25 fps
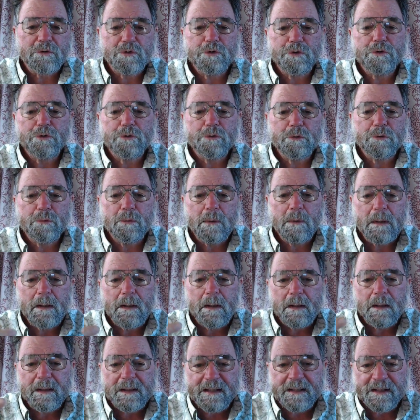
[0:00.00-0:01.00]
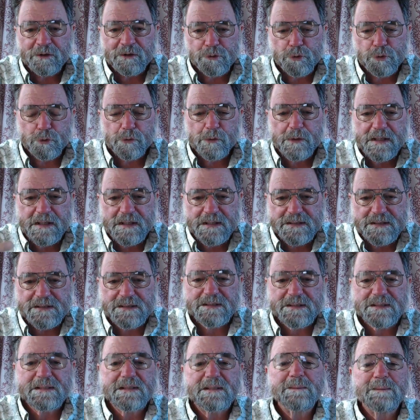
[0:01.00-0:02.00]
to
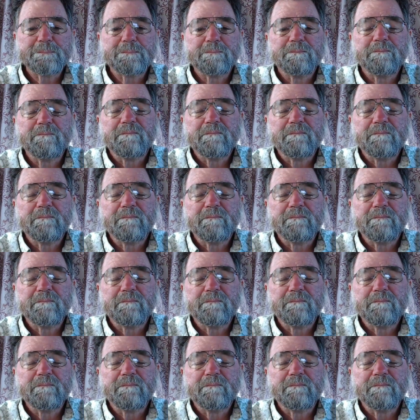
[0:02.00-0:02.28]
increase,